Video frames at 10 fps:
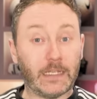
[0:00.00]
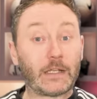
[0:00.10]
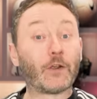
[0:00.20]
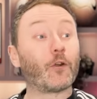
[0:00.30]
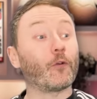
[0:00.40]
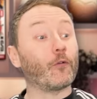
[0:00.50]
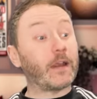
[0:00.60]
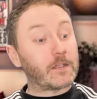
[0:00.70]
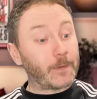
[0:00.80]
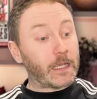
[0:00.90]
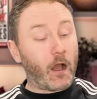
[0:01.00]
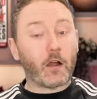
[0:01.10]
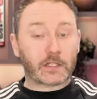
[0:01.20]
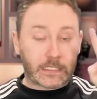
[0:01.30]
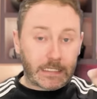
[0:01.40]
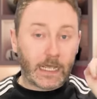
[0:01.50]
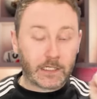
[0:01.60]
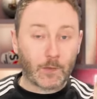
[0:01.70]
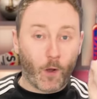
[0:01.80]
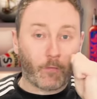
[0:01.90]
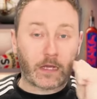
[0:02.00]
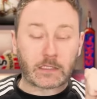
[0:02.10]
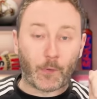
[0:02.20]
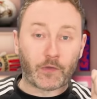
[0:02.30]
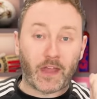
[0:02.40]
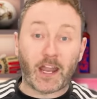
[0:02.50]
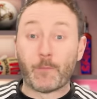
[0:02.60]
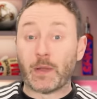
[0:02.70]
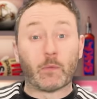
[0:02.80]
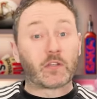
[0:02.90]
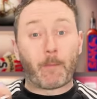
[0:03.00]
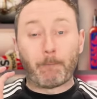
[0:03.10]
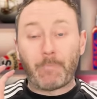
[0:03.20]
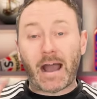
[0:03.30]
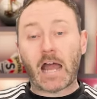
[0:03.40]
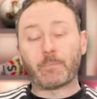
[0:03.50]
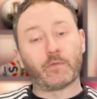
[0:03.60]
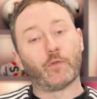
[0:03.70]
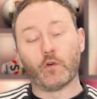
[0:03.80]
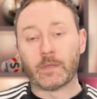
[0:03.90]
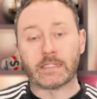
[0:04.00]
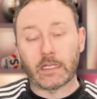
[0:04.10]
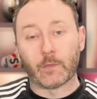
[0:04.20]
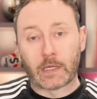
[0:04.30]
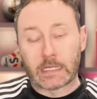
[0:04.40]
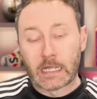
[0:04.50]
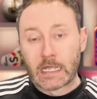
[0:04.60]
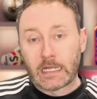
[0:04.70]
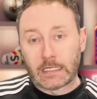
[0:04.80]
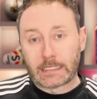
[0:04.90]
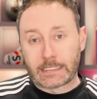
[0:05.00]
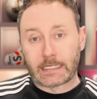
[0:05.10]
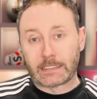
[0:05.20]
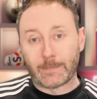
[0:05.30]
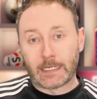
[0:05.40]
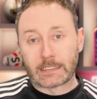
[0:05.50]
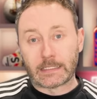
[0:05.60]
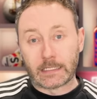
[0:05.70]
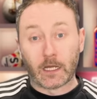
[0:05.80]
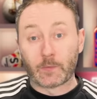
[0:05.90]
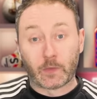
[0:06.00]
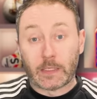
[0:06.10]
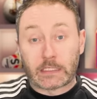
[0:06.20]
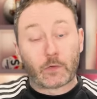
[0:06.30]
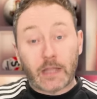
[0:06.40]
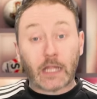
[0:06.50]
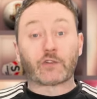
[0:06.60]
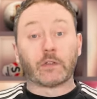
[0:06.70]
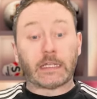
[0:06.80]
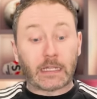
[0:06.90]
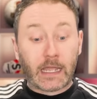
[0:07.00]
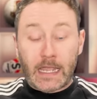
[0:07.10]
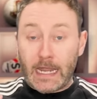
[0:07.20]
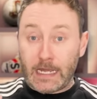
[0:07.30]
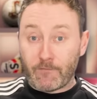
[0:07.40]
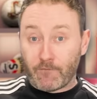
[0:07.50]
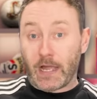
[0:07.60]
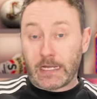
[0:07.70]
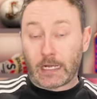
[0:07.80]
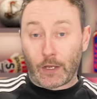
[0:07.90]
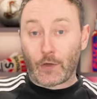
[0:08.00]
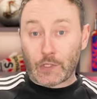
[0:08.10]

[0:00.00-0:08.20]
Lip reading: Incredibly harshly, yes, you are right to point that out, but it was a bad performance anyway in the 60 minutes leading up to it, so naturally, it invited a lot of